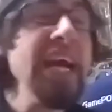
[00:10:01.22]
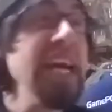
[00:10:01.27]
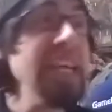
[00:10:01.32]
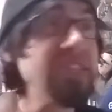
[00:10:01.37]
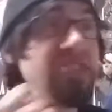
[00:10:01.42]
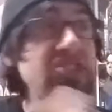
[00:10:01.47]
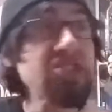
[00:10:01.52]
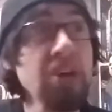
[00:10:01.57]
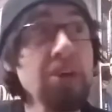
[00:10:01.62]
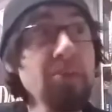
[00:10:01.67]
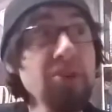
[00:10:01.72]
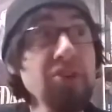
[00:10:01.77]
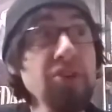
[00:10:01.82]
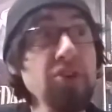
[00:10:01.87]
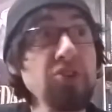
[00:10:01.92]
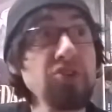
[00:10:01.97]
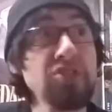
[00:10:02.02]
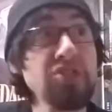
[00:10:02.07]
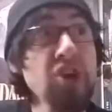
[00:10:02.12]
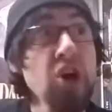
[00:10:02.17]
And some of
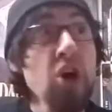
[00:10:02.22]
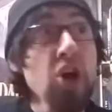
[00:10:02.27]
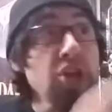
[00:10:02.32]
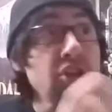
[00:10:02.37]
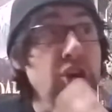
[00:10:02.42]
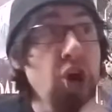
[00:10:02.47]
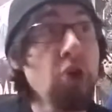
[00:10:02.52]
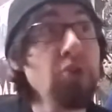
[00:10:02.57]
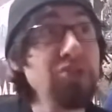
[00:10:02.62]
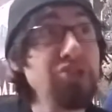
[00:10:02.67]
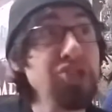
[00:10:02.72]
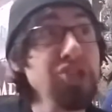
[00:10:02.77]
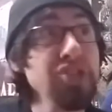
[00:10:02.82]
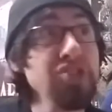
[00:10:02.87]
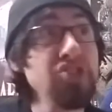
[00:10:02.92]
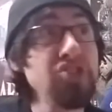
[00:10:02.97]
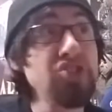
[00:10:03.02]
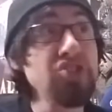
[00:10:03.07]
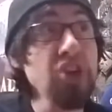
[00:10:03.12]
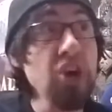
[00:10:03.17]
those
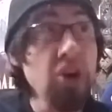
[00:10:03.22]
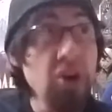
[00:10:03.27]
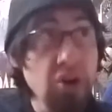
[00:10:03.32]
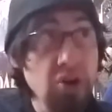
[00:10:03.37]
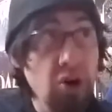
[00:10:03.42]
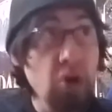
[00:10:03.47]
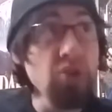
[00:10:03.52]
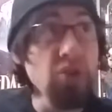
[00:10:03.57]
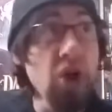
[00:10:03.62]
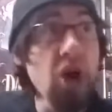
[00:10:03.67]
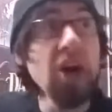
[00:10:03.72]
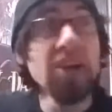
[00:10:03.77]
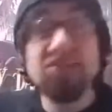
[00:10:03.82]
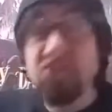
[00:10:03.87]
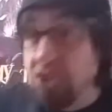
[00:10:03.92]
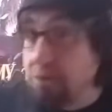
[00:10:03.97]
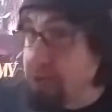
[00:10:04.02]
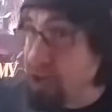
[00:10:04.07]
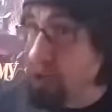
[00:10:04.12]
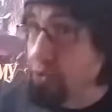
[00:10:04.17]
coaches,
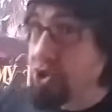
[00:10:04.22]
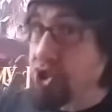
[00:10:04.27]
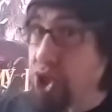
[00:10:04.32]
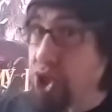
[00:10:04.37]
some of those